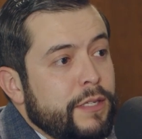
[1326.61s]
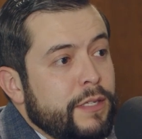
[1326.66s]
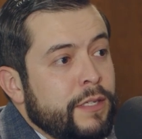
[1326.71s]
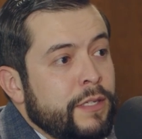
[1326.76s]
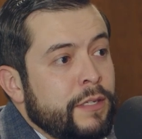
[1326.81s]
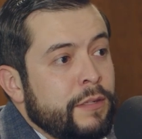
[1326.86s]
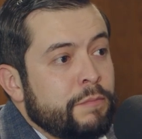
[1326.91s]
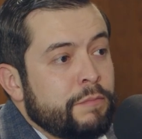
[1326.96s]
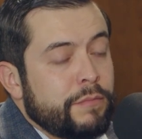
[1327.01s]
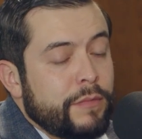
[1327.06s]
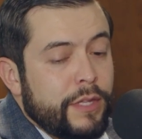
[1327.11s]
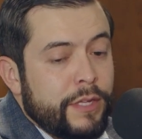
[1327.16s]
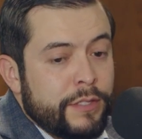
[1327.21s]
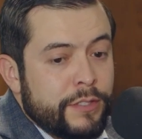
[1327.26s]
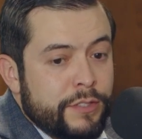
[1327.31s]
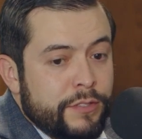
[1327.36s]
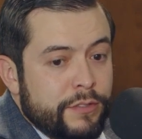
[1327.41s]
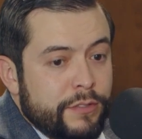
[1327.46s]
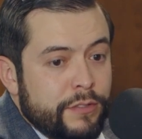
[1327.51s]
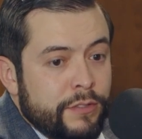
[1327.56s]

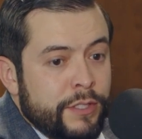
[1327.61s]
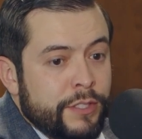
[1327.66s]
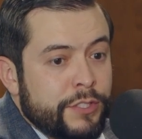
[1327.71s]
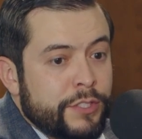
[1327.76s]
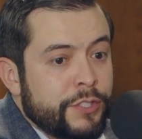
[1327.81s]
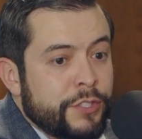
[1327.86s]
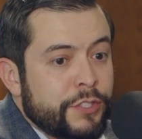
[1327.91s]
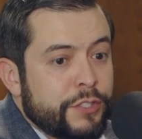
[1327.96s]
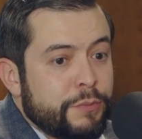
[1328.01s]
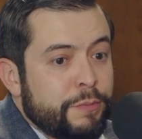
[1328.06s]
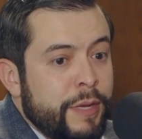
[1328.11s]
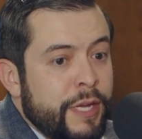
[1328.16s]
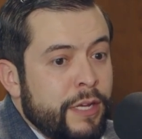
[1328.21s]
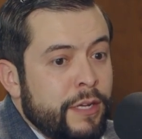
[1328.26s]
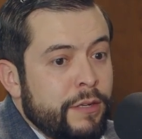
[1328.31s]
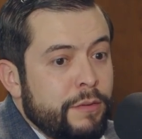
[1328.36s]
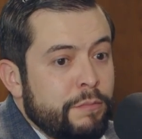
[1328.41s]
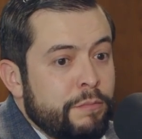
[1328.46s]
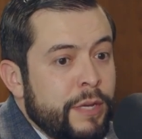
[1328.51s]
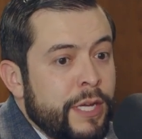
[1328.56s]
As listeners
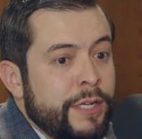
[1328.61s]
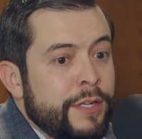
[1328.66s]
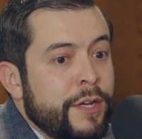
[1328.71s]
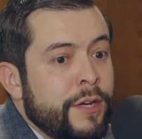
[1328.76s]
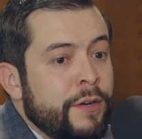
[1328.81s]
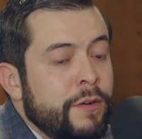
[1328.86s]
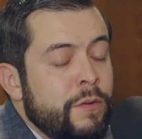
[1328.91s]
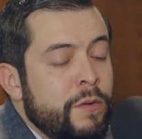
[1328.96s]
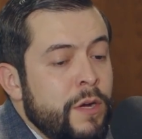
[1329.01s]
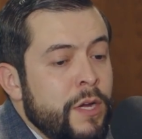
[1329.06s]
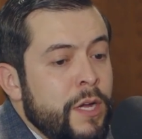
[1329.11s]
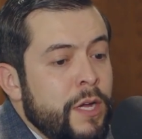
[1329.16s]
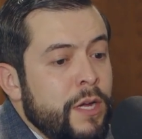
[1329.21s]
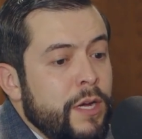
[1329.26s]
may know,